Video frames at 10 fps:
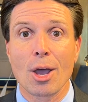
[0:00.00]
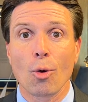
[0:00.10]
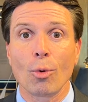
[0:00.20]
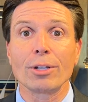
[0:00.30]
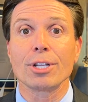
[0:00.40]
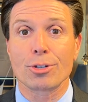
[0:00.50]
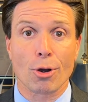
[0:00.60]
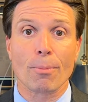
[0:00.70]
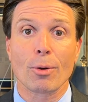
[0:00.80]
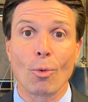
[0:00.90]
will
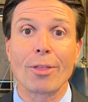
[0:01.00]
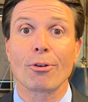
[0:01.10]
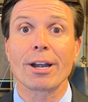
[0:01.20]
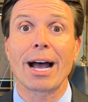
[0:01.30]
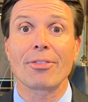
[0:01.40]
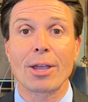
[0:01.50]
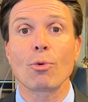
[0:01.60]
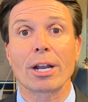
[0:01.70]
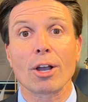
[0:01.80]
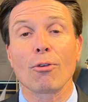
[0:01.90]
determine whether or not they
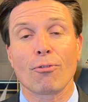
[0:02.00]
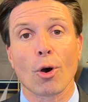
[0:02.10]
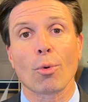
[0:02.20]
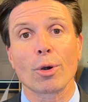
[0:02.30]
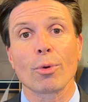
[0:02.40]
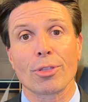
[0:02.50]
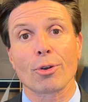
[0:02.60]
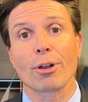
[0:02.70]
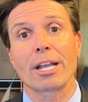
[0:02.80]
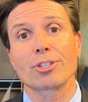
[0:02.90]
want to go forward with the
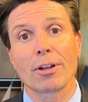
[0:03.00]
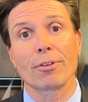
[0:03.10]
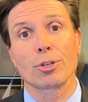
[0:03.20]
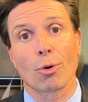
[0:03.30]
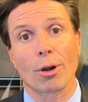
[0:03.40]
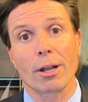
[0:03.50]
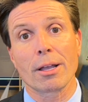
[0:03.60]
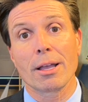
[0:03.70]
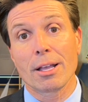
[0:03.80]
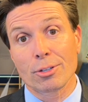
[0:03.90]
creation of a DORA.
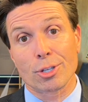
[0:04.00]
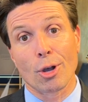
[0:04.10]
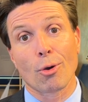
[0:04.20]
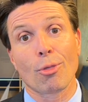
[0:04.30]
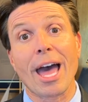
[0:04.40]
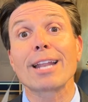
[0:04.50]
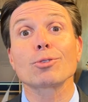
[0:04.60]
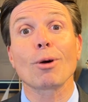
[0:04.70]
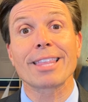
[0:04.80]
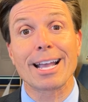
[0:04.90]
So that is
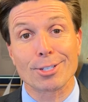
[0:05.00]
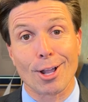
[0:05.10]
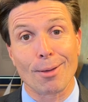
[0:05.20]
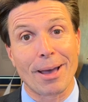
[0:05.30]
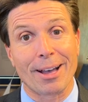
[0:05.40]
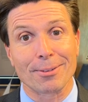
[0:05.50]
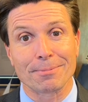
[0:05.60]
what that's all about.